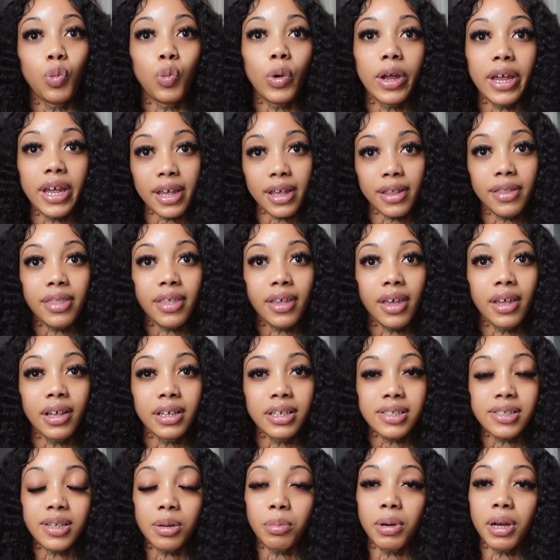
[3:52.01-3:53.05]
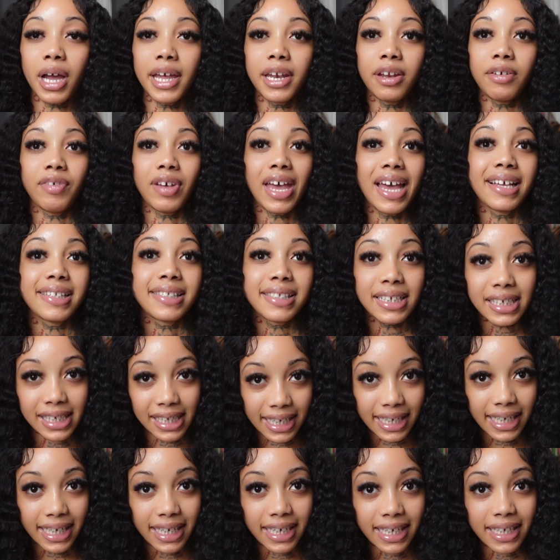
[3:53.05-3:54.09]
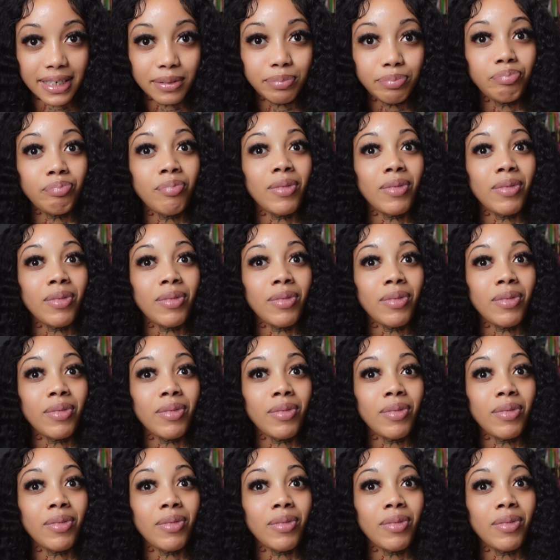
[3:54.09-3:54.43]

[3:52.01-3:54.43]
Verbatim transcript: with some kind of Vaseline.